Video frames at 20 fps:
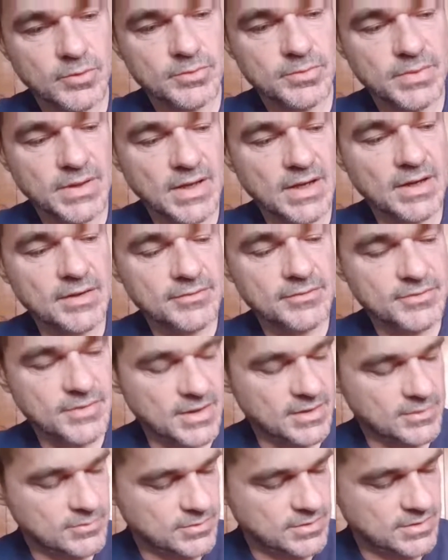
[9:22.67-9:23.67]
be out of
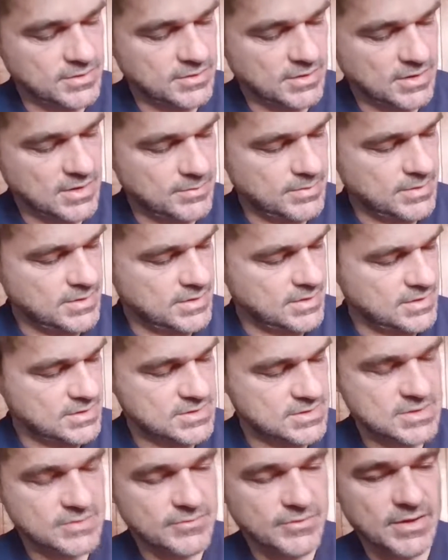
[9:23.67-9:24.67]
date within a couple of
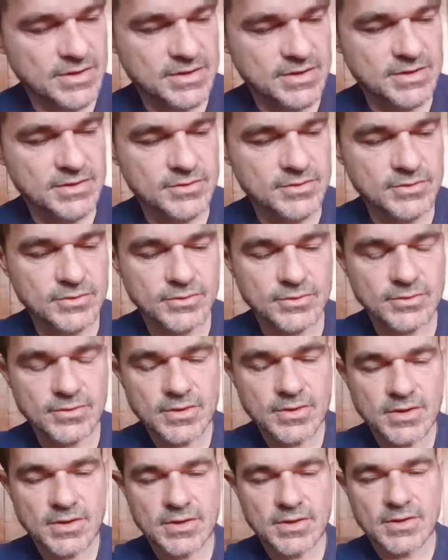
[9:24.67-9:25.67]
years if I didn't do
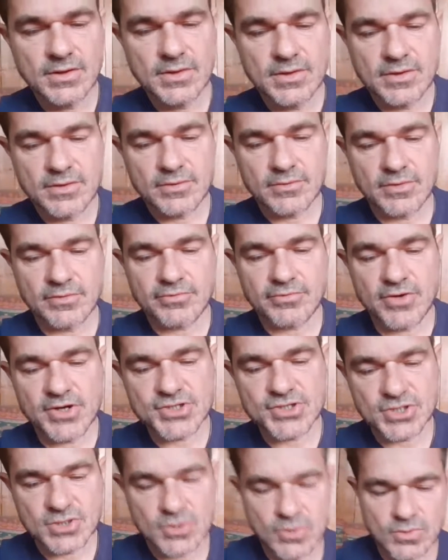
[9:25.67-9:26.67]

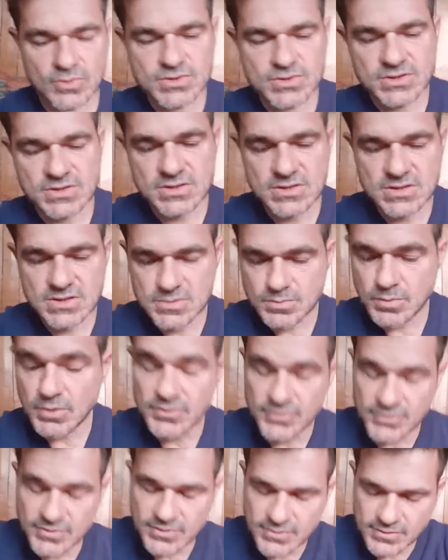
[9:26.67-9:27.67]
refresher courses
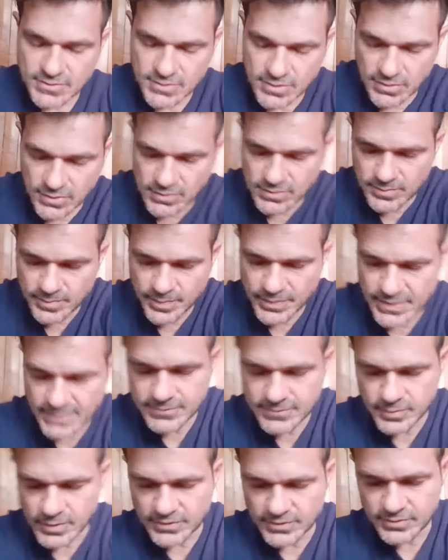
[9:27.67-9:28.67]
sponsored
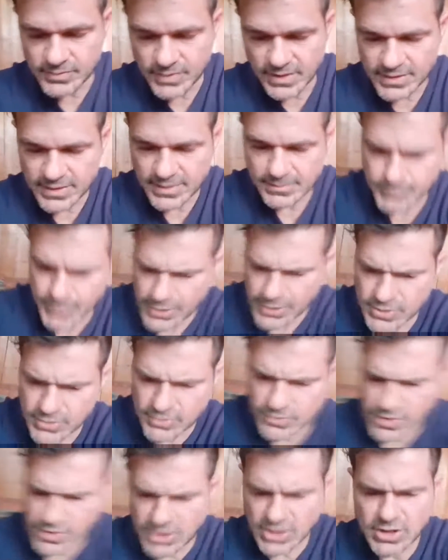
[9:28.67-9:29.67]
by them. But you
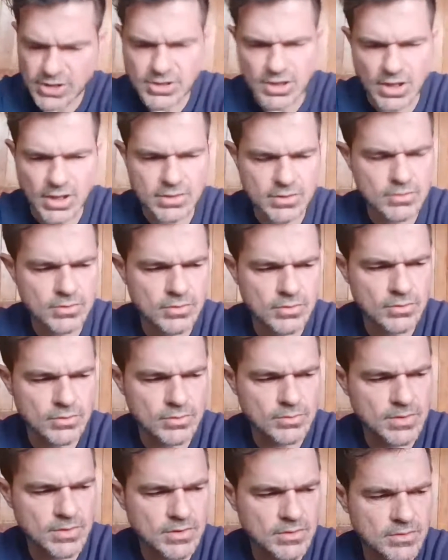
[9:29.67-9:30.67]
need that,
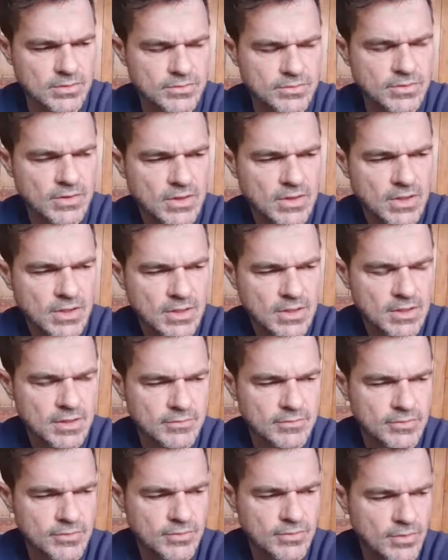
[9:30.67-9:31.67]
because
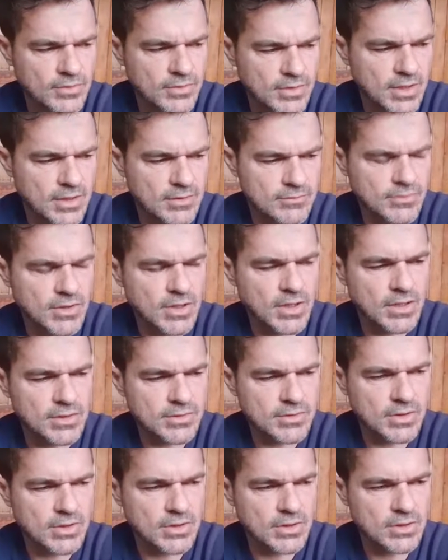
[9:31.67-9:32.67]
if you don't have
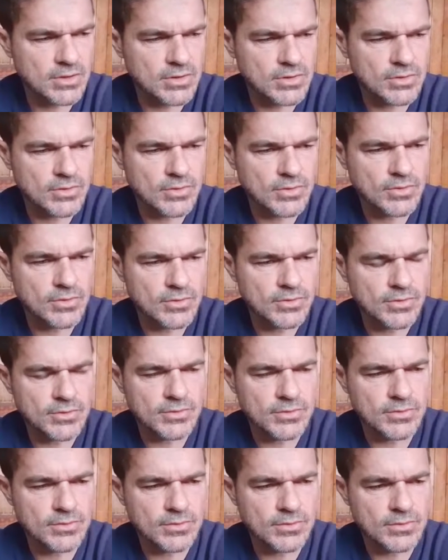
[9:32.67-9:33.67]
that,
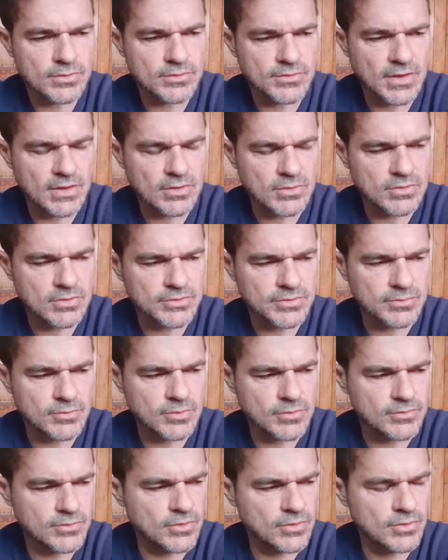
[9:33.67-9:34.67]
then technology
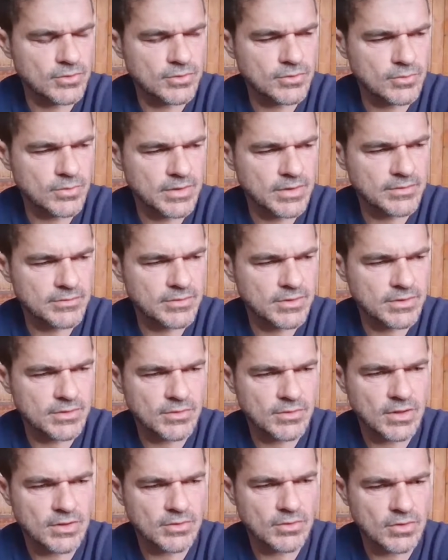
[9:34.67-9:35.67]
moves on or whatever,
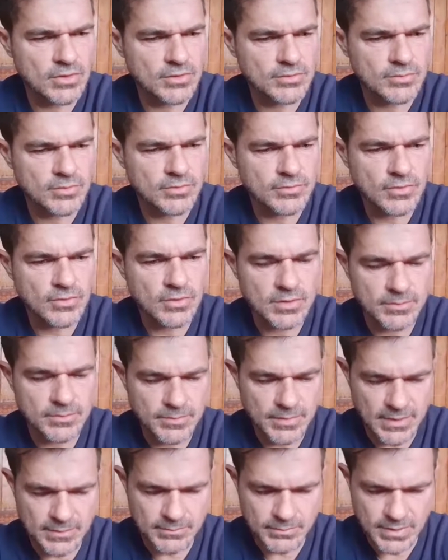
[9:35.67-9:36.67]
and knowledge moves on,
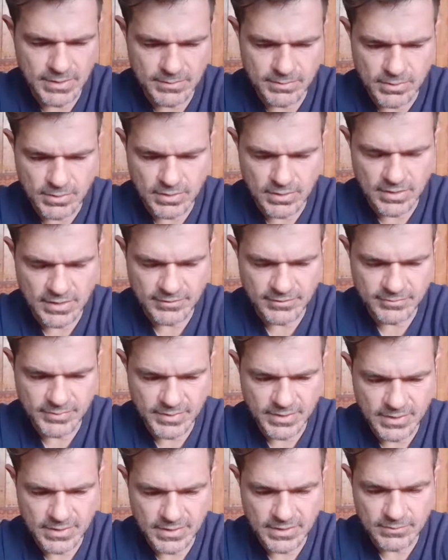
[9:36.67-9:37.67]
and people are left
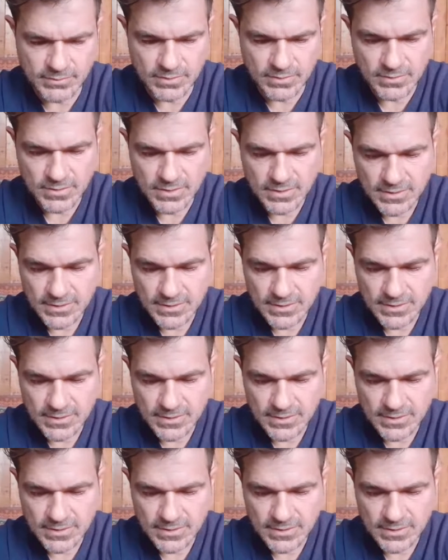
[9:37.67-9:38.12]
behind. Well,